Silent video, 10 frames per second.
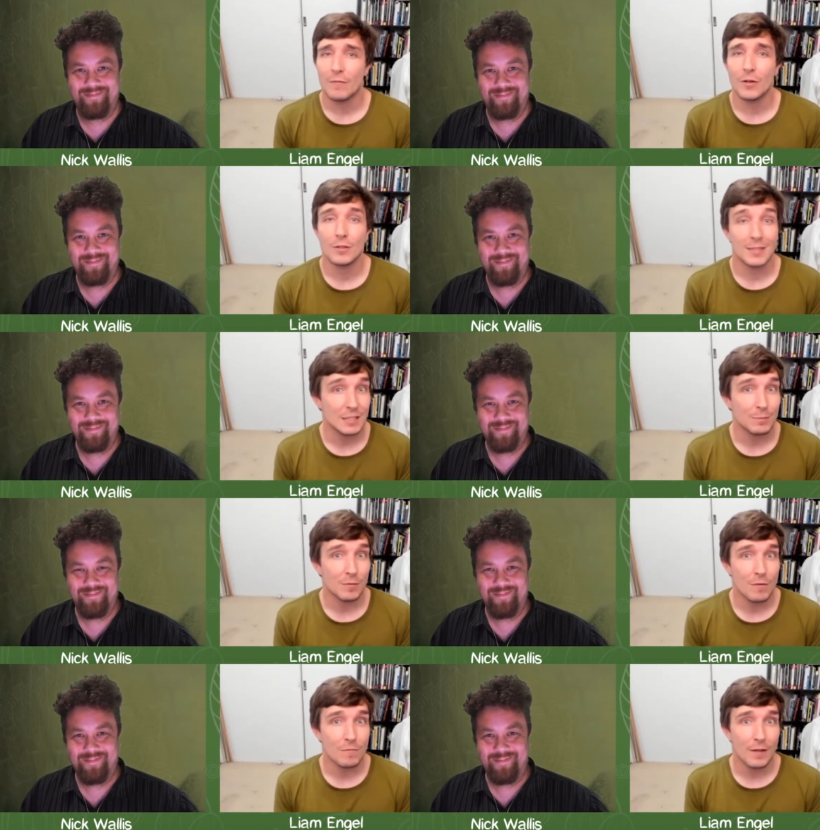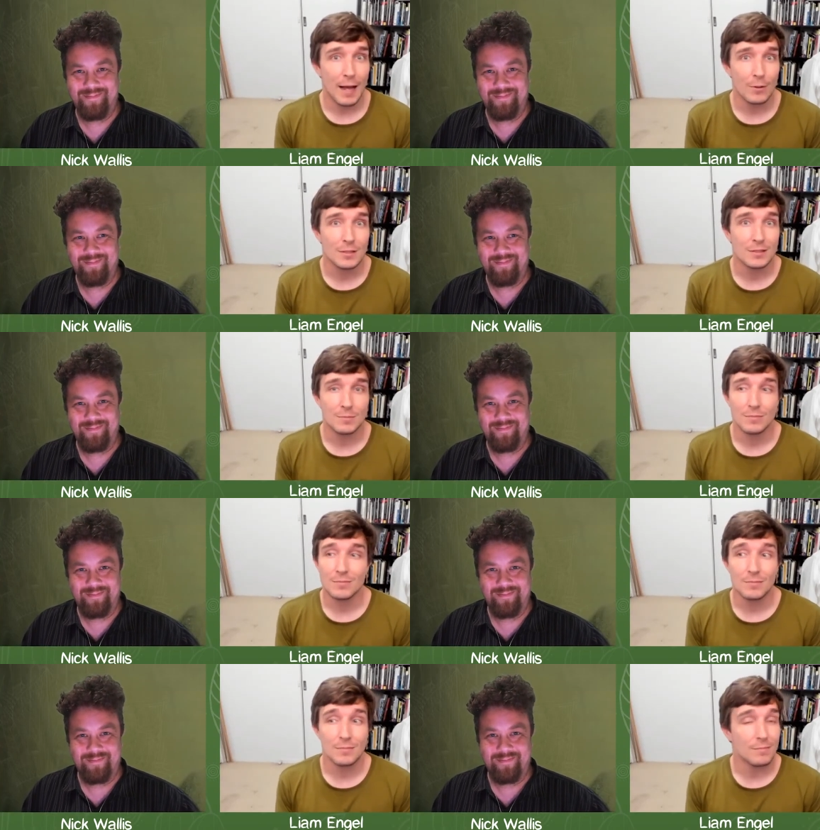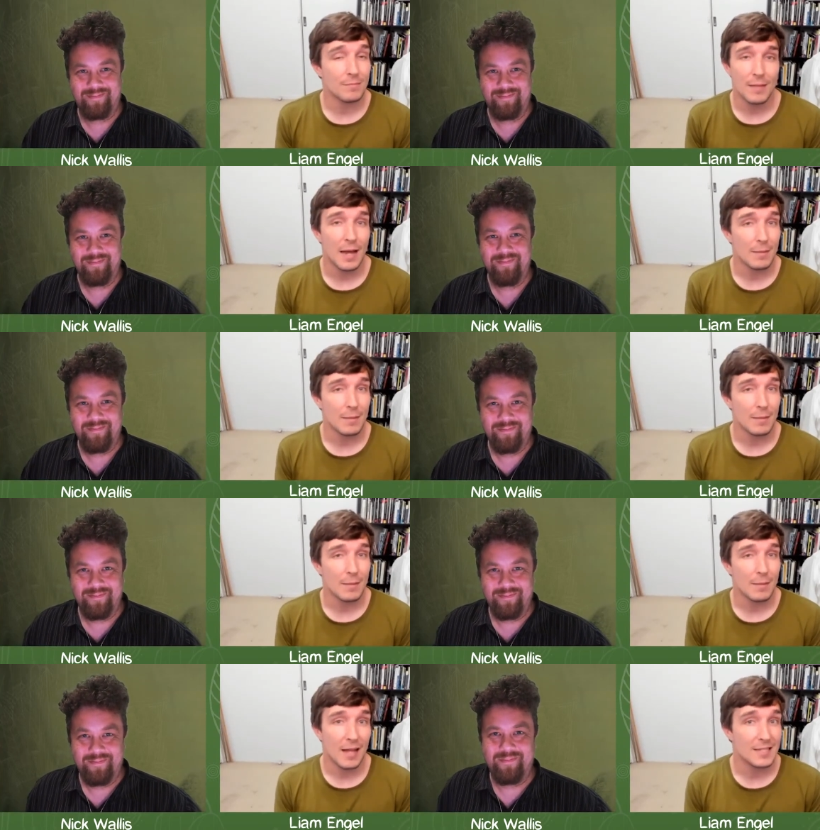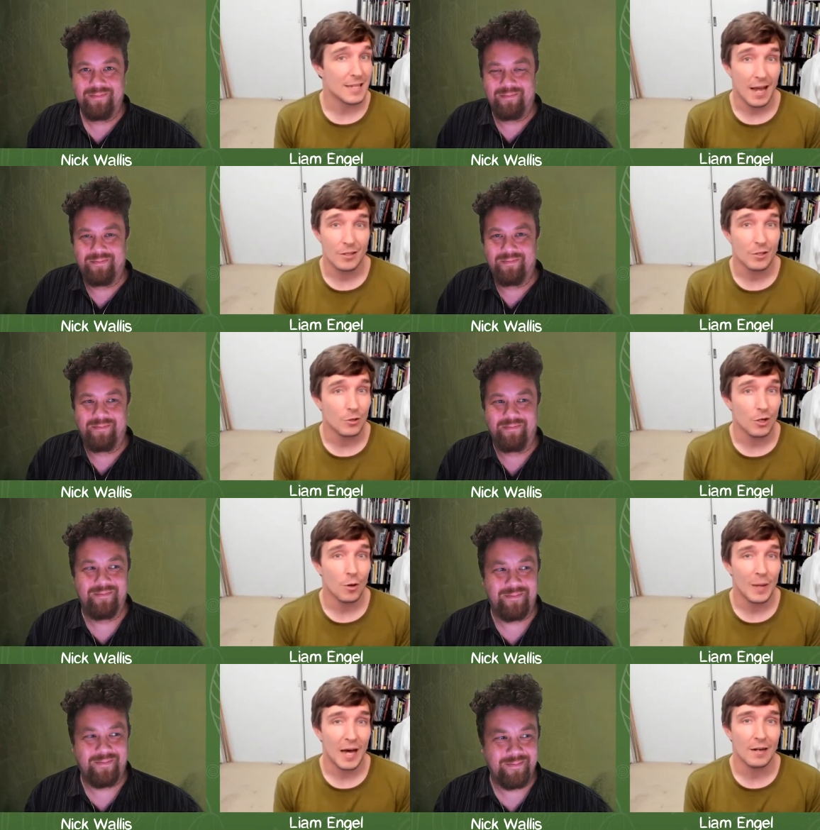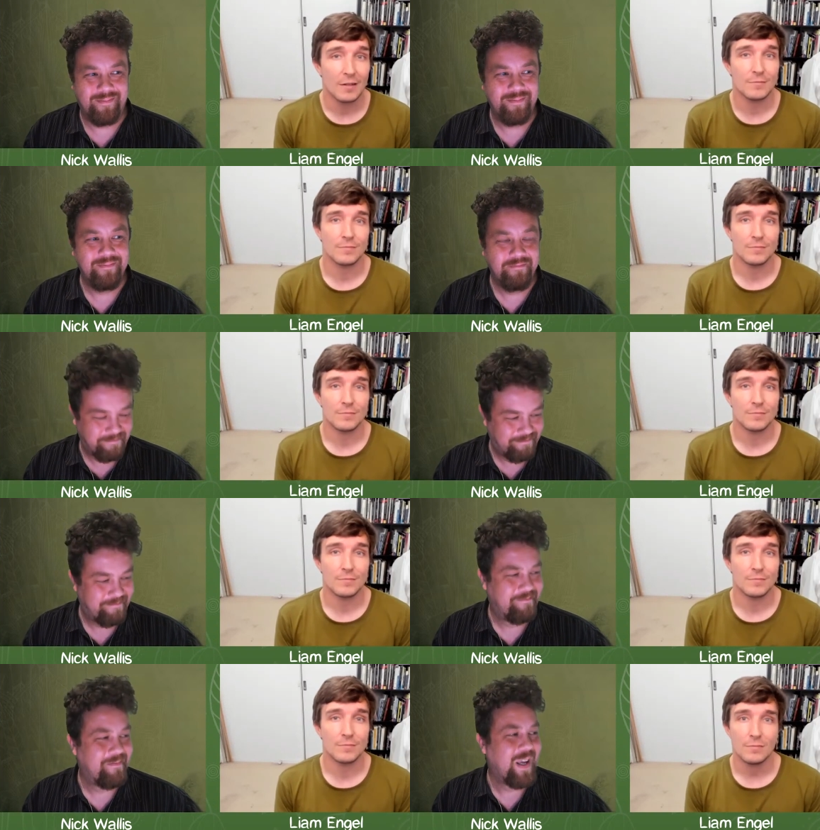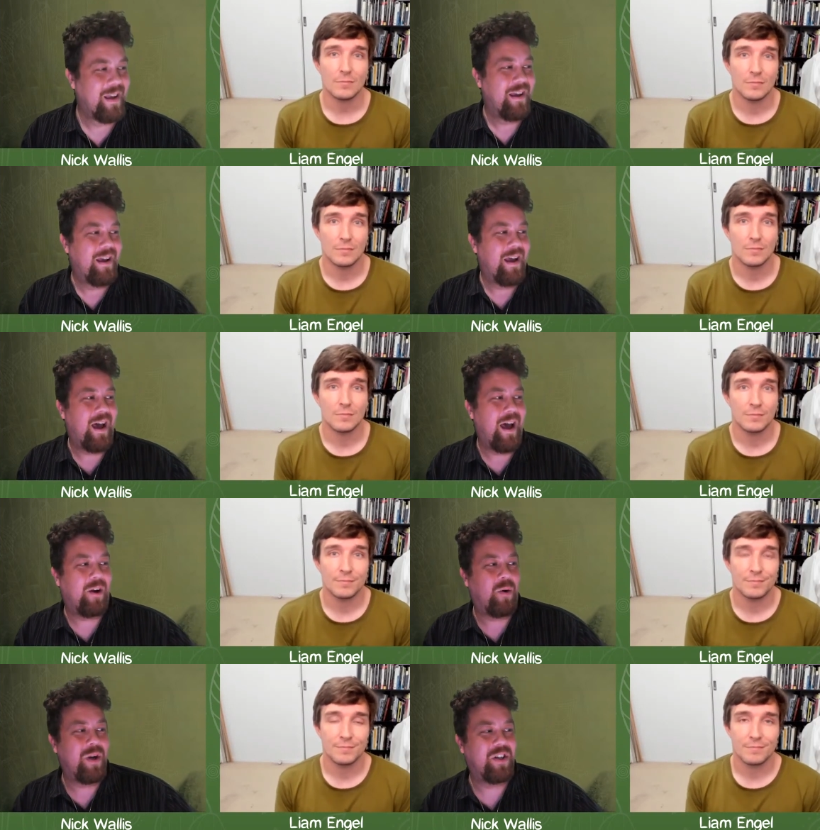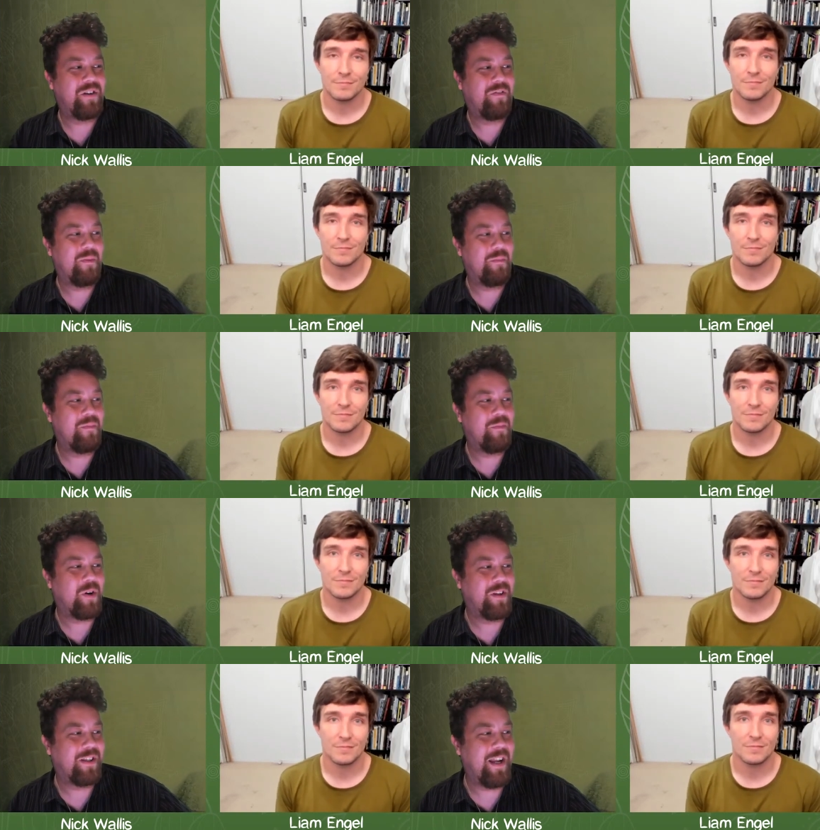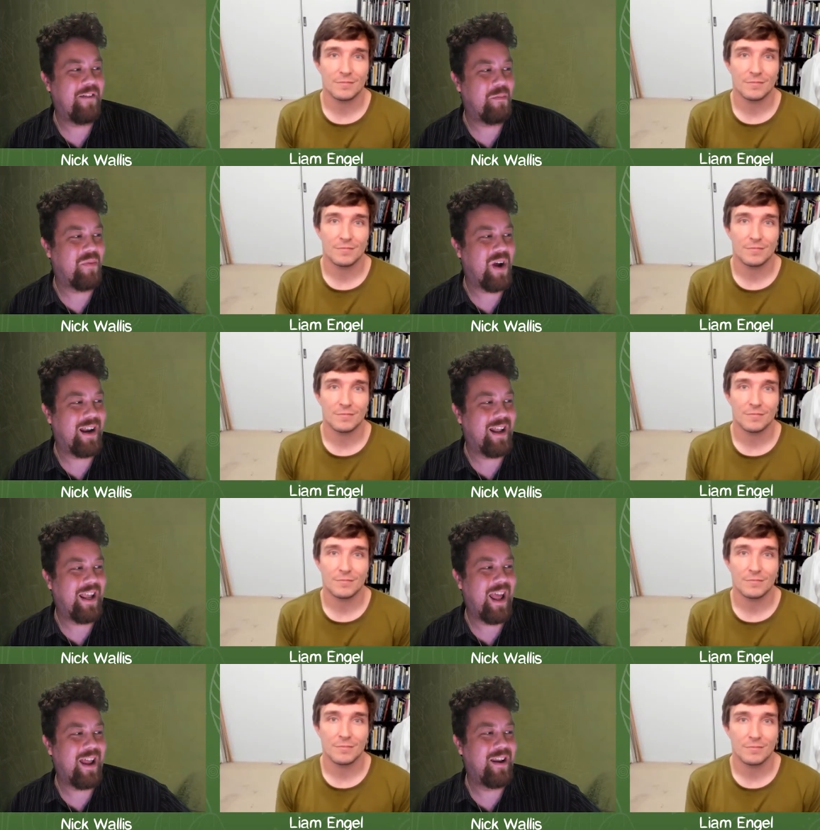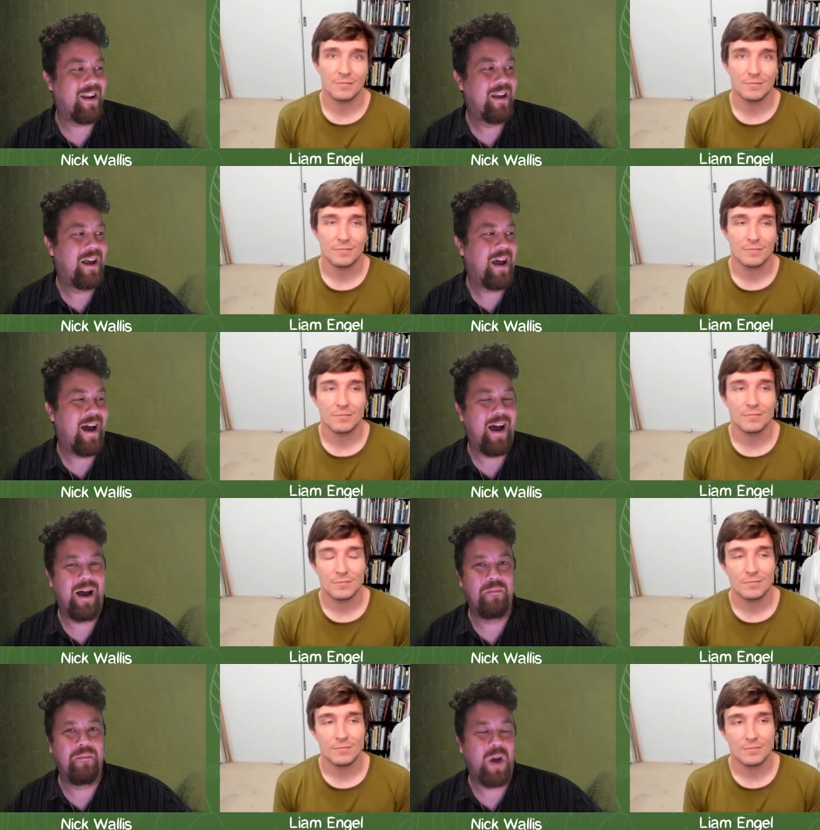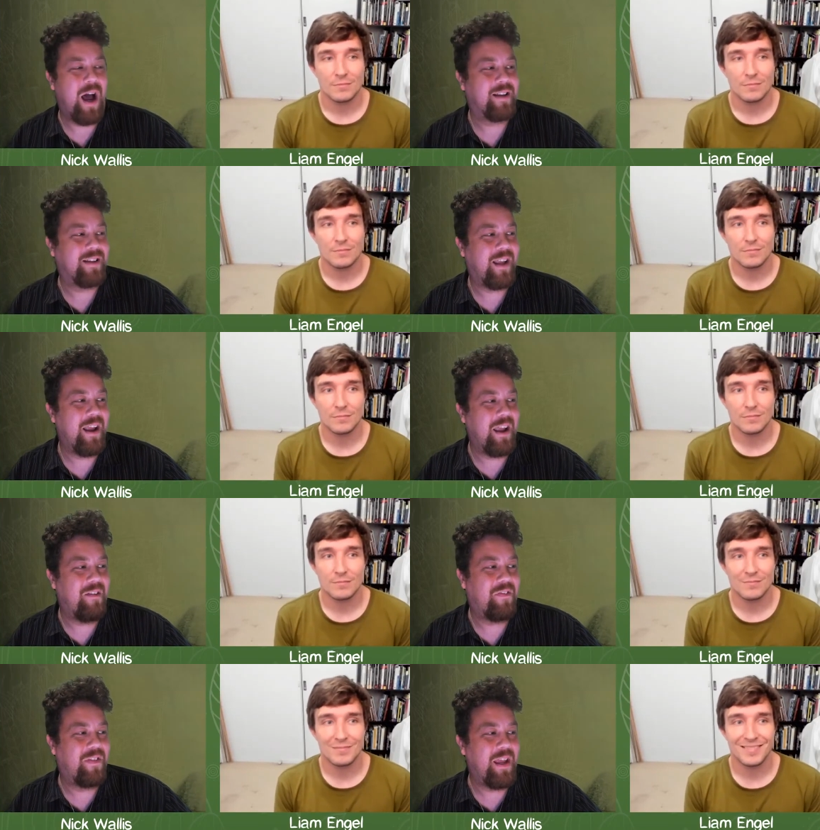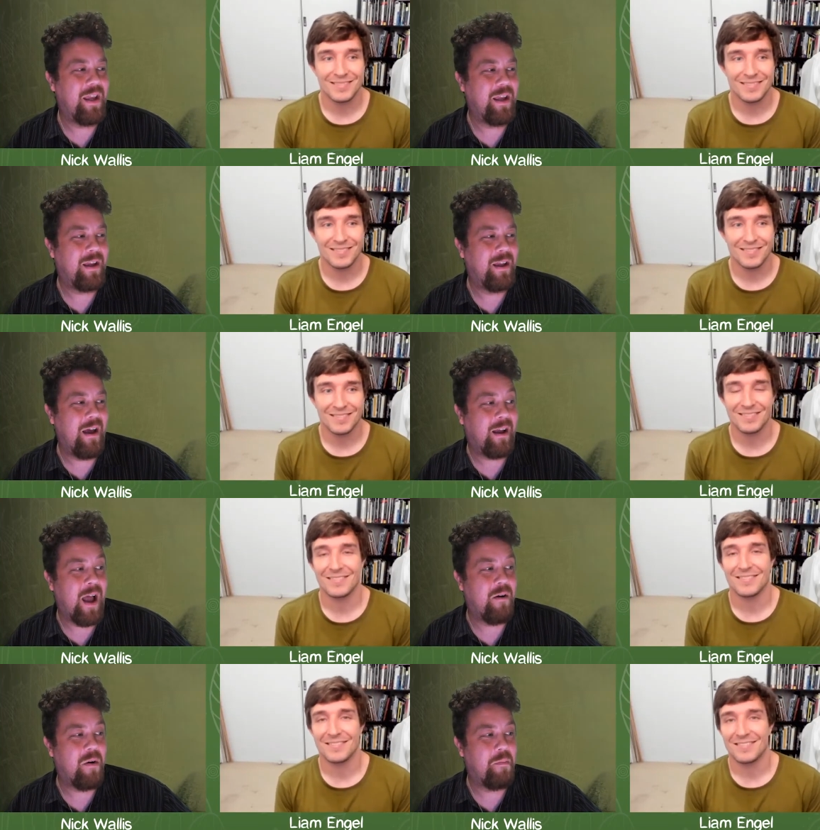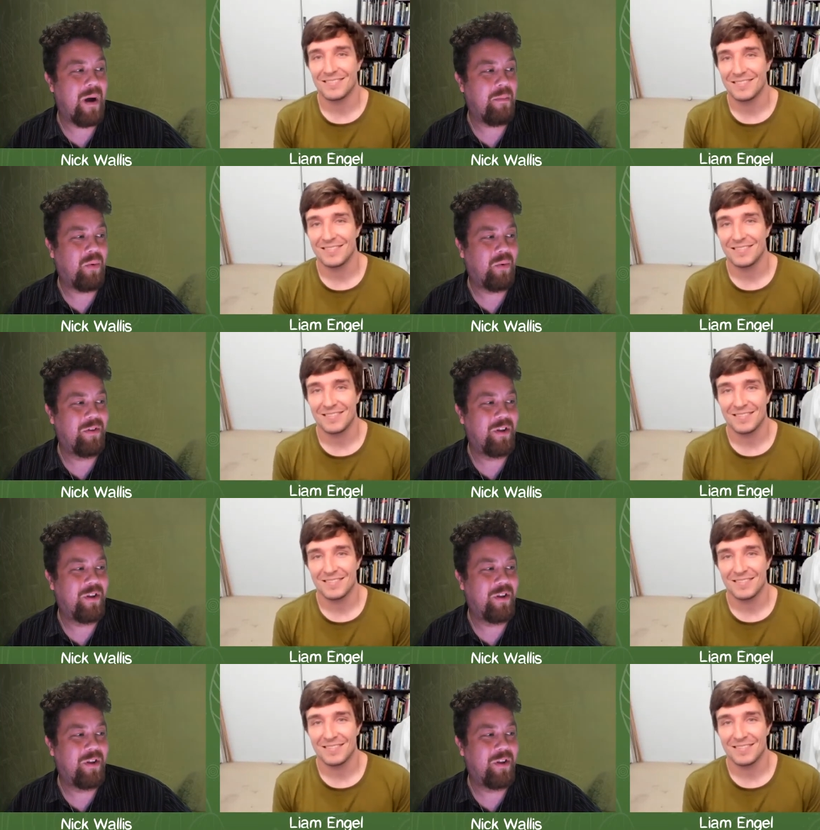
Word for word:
Speaker 1: if you're desperate for flowers, maybe that's how you could go about it.
Speaker 2: Uh, question from Doctor Stephen Bright again, um, asking if the uh, current bubble